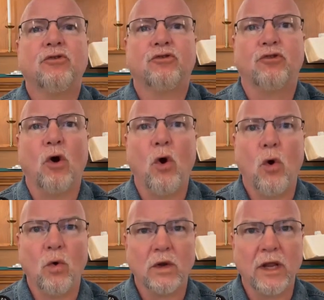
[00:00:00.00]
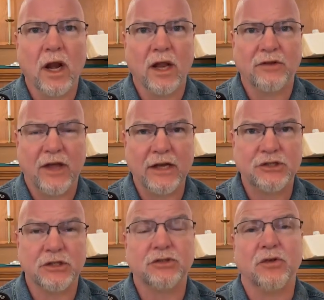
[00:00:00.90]
so little
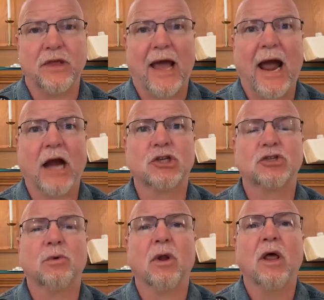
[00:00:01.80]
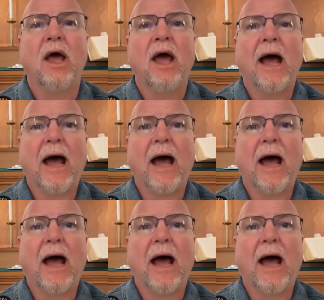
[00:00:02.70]
attention to the actual